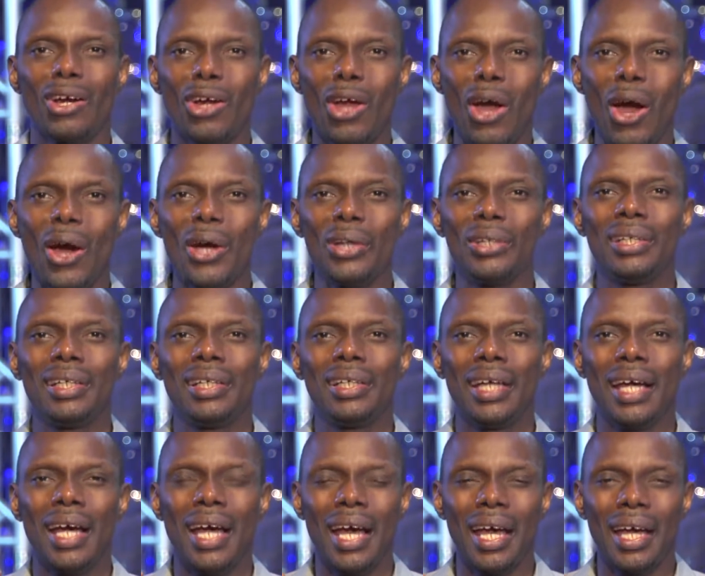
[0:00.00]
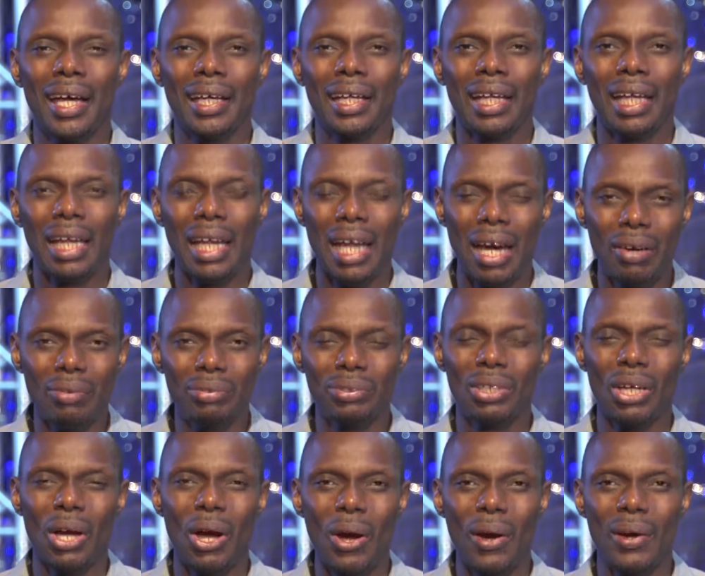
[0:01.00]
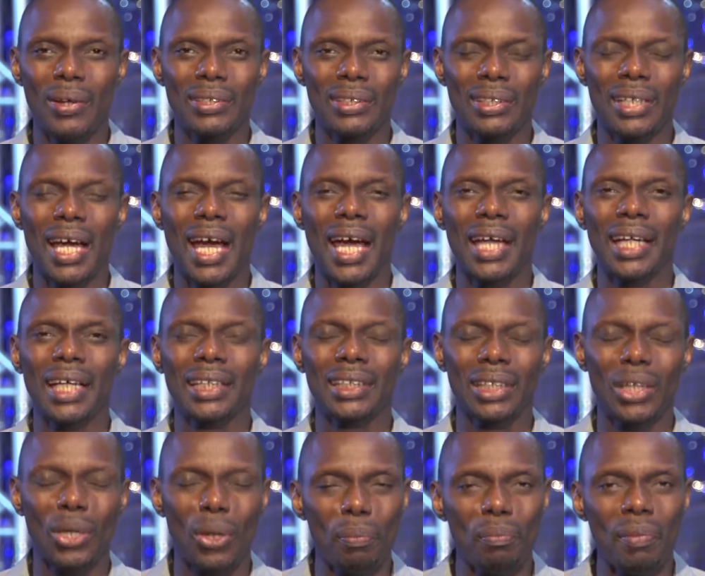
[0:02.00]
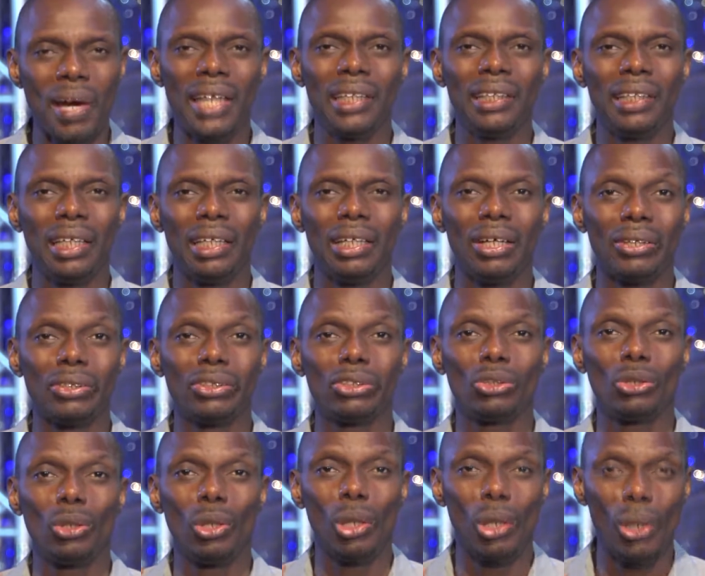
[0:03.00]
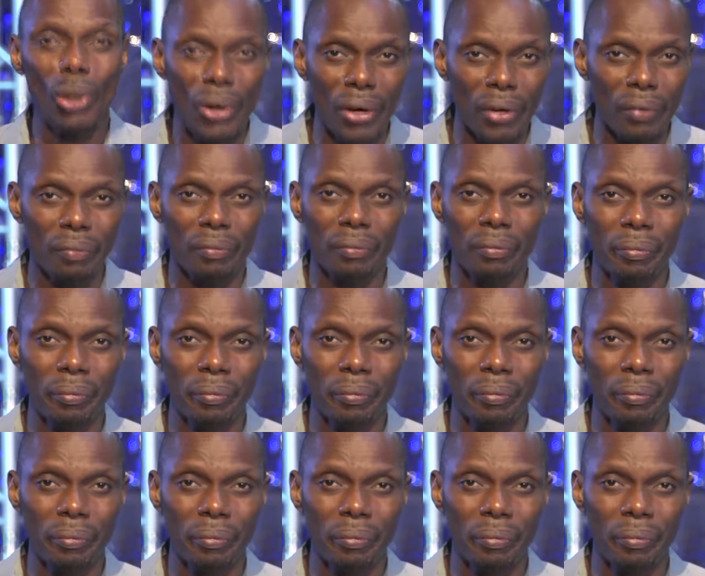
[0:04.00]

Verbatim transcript: God loves us and has commanded us to love